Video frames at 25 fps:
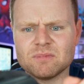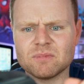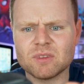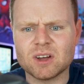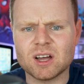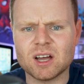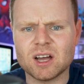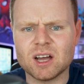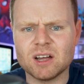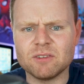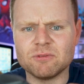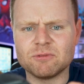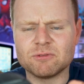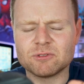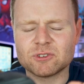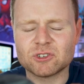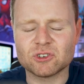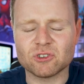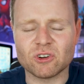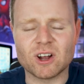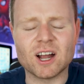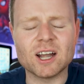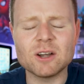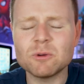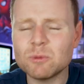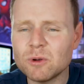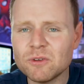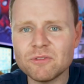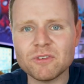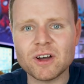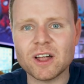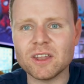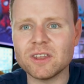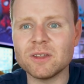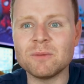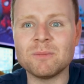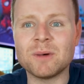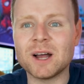I've tried it with
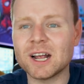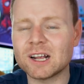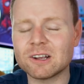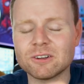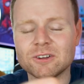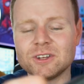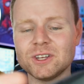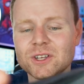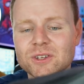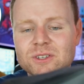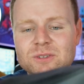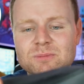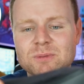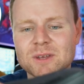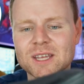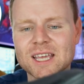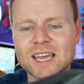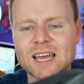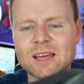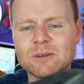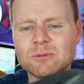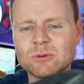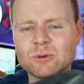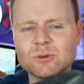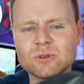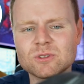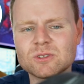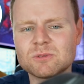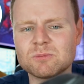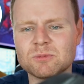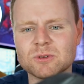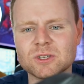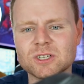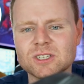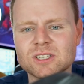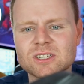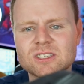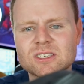other micro USB cables,
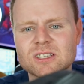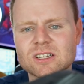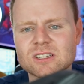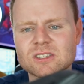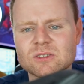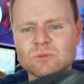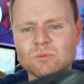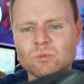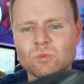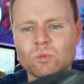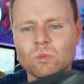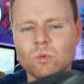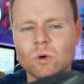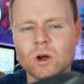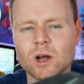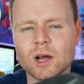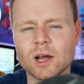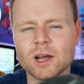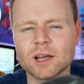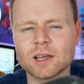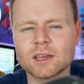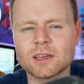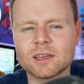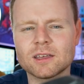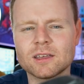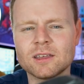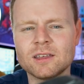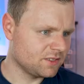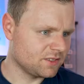but it just doesn't work.